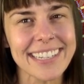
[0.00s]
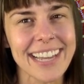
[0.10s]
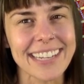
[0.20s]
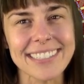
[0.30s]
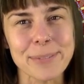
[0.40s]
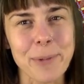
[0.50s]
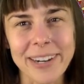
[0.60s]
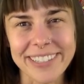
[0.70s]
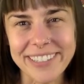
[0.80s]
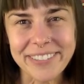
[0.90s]
I just
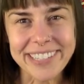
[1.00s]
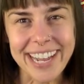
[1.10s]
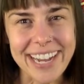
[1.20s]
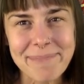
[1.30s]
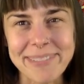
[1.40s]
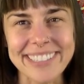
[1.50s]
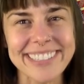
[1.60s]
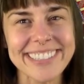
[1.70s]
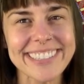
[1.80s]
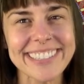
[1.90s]
want to know what
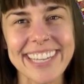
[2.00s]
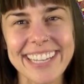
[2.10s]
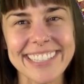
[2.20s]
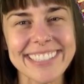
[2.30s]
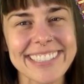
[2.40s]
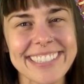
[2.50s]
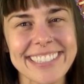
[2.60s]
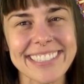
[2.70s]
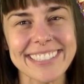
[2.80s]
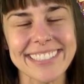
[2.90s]
happens. Yes.
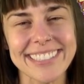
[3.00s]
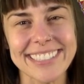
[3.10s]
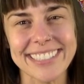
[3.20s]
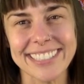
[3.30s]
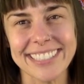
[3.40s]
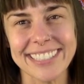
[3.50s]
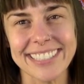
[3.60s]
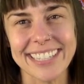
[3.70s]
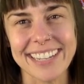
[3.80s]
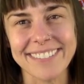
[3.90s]

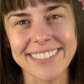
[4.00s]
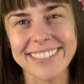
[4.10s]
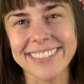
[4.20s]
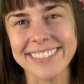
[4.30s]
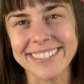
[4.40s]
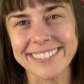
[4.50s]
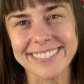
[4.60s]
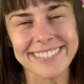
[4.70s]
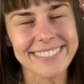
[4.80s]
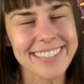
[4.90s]
I feel
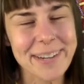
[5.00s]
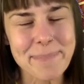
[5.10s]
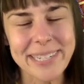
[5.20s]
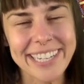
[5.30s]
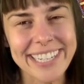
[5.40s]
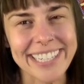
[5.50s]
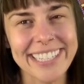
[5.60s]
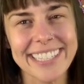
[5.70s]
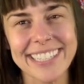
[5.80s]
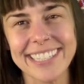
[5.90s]
uptight.
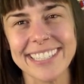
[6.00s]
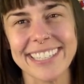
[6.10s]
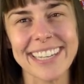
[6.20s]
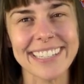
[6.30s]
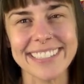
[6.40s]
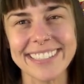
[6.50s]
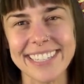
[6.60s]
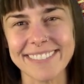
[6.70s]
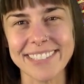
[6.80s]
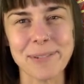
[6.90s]
Yes.
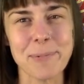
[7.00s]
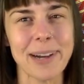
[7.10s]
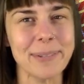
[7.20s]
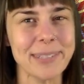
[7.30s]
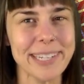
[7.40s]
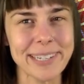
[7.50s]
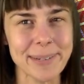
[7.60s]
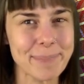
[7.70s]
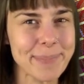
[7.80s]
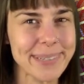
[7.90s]
I feel wound
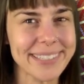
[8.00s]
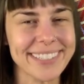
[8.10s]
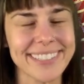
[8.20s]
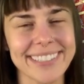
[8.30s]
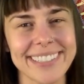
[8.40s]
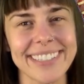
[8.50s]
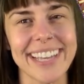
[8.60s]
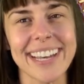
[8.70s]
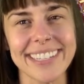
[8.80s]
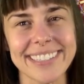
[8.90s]
up.
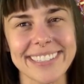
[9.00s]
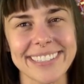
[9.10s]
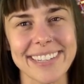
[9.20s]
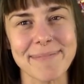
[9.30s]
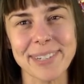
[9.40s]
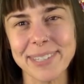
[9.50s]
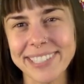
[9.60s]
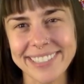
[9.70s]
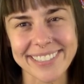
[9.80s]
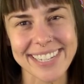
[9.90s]
Yes. I'm
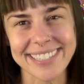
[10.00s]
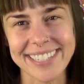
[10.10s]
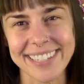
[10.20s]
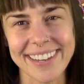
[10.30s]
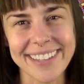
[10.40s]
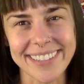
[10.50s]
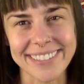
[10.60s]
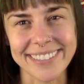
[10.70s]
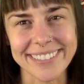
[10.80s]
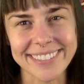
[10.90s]
criticizing
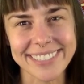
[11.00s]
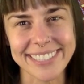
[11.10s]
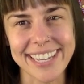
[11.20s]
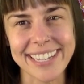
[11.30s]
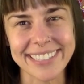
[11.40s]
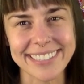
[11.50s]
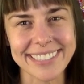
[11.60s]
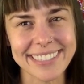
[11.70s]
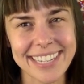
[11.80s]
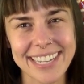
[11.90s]
others. Yes.